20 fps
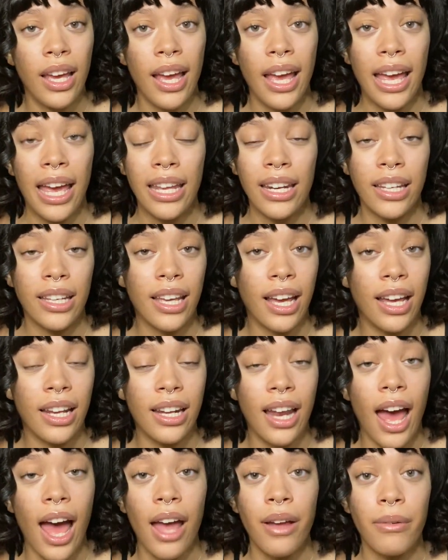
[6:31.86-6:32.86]
And
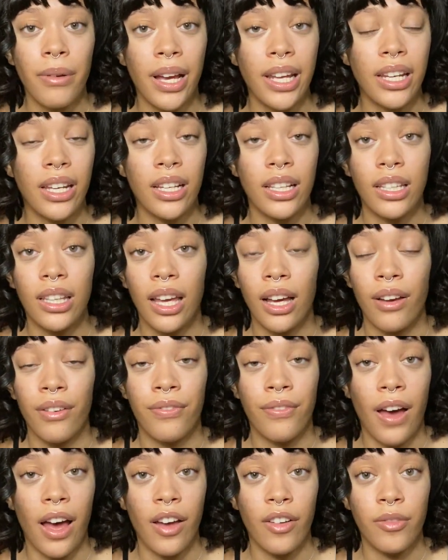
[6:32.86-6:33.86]
again, I rate it like a
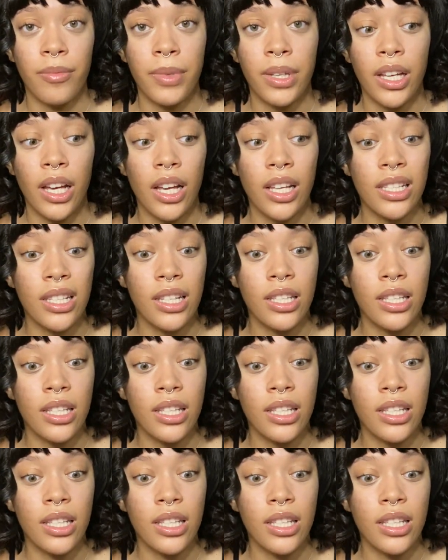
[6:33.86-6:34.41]
5 because